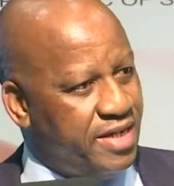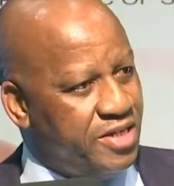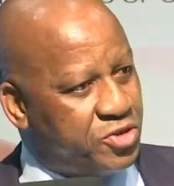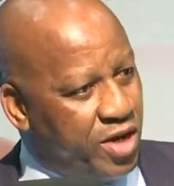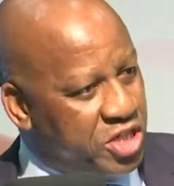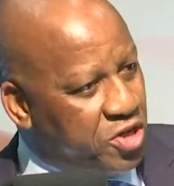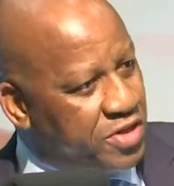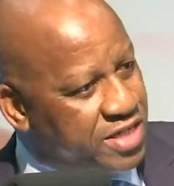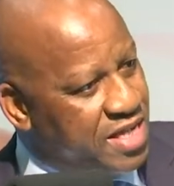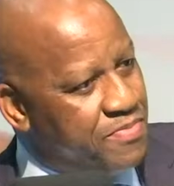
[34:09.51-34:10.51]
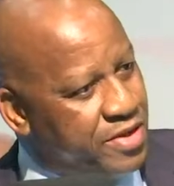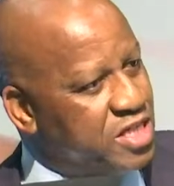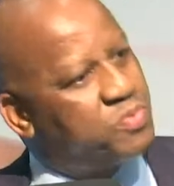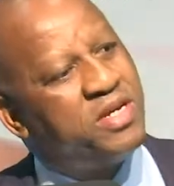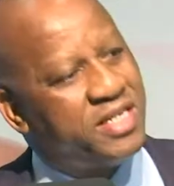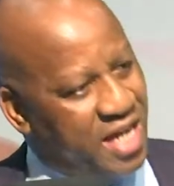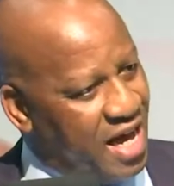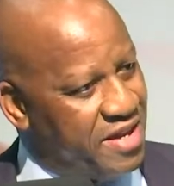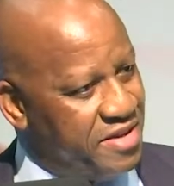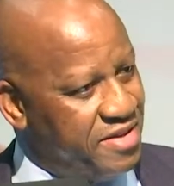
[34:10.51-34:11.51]
to ensure that something is being
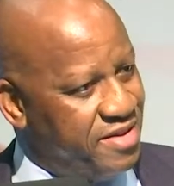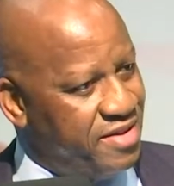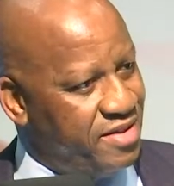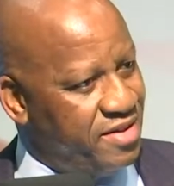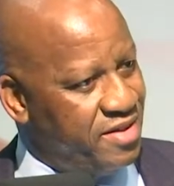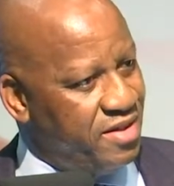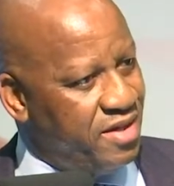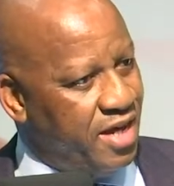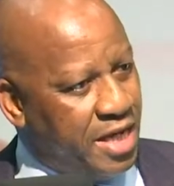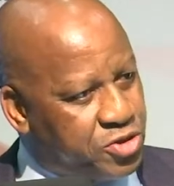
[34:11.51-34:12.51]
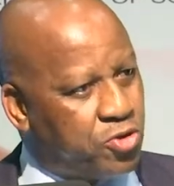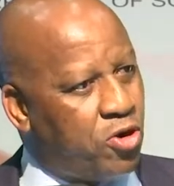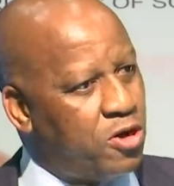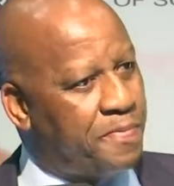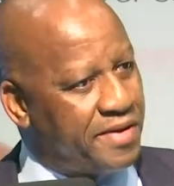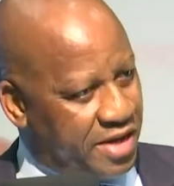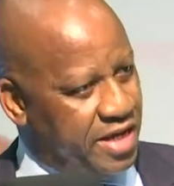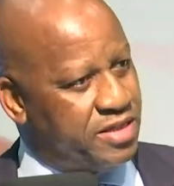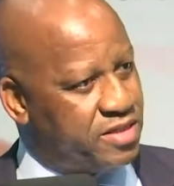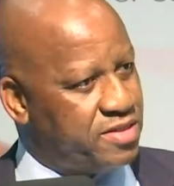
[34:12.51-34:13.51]
done and to
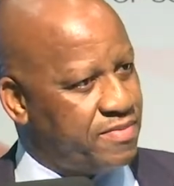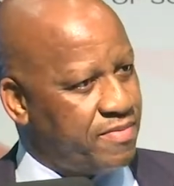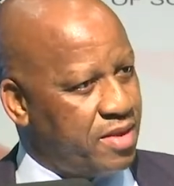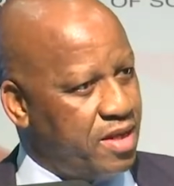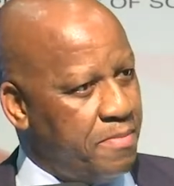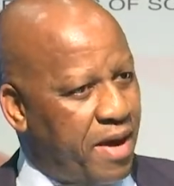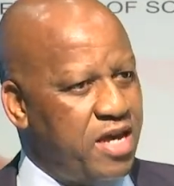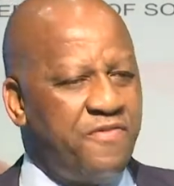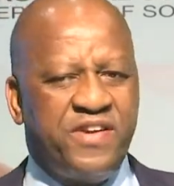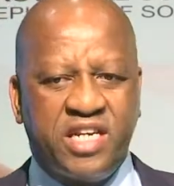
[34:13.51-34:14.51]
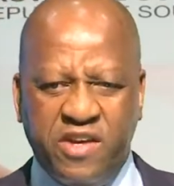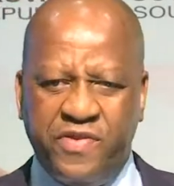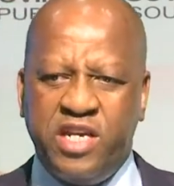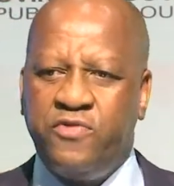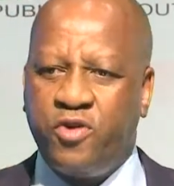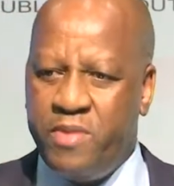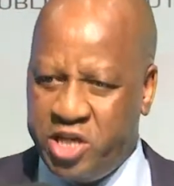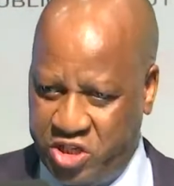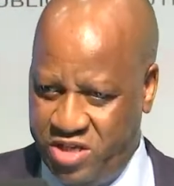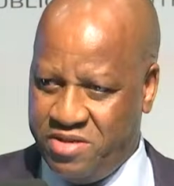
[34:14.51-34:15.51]
cooperate by even giving
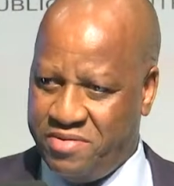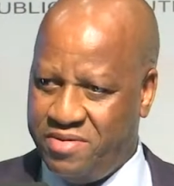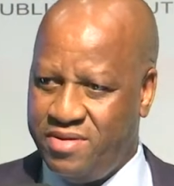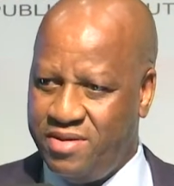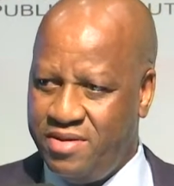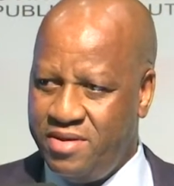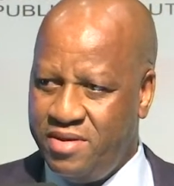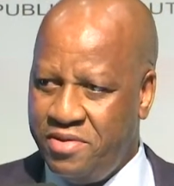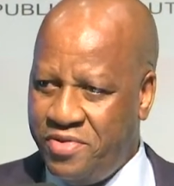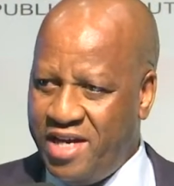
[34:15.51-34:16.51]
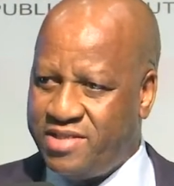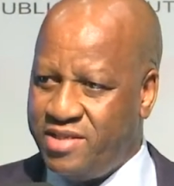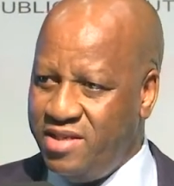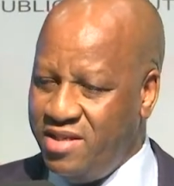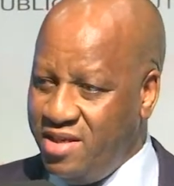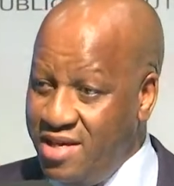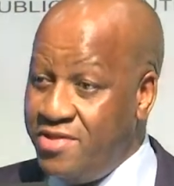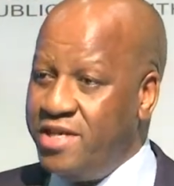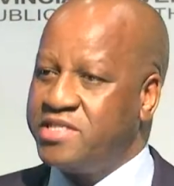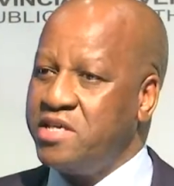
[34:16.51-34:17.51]
information that in
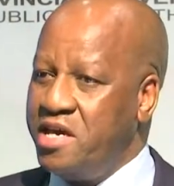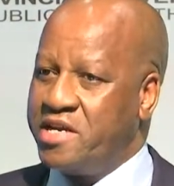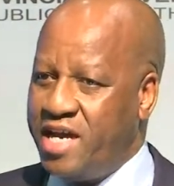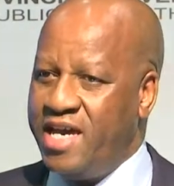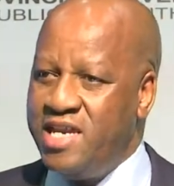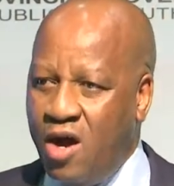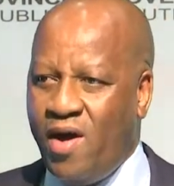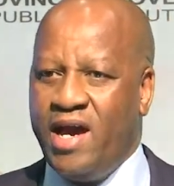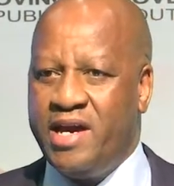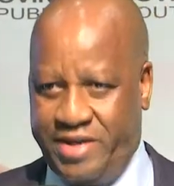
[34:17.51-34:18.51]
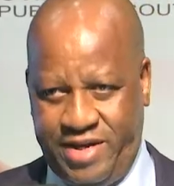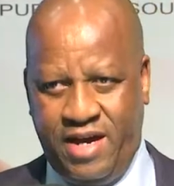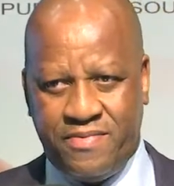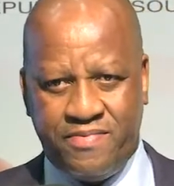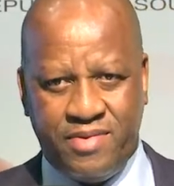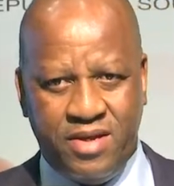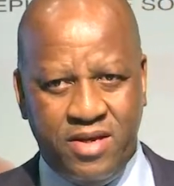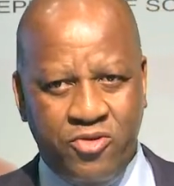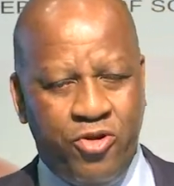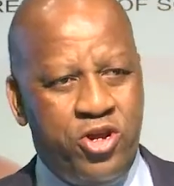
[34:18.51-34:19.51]
this area, in our area,
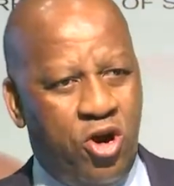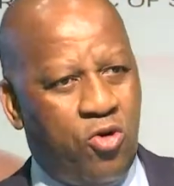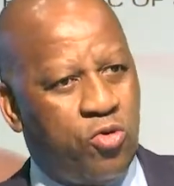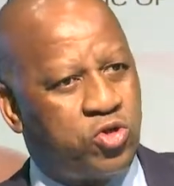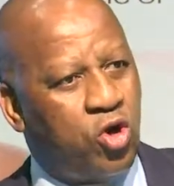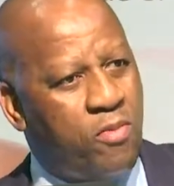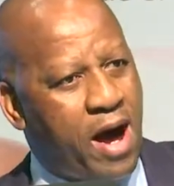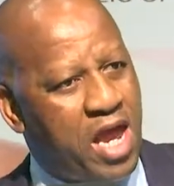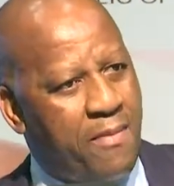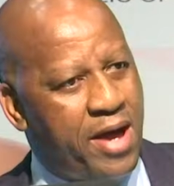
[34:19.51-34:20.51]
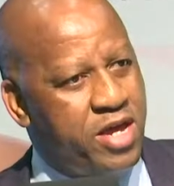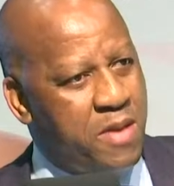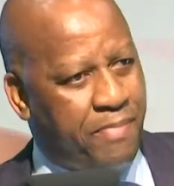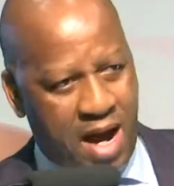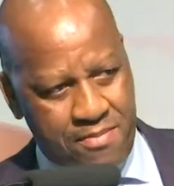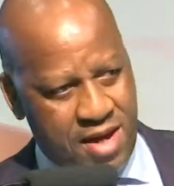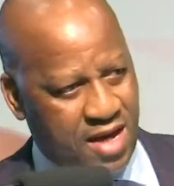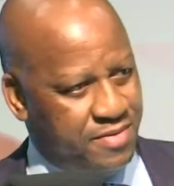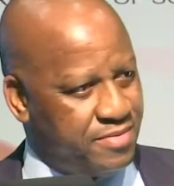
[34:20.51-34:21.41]
we know ukuthi obani abanebhamu la.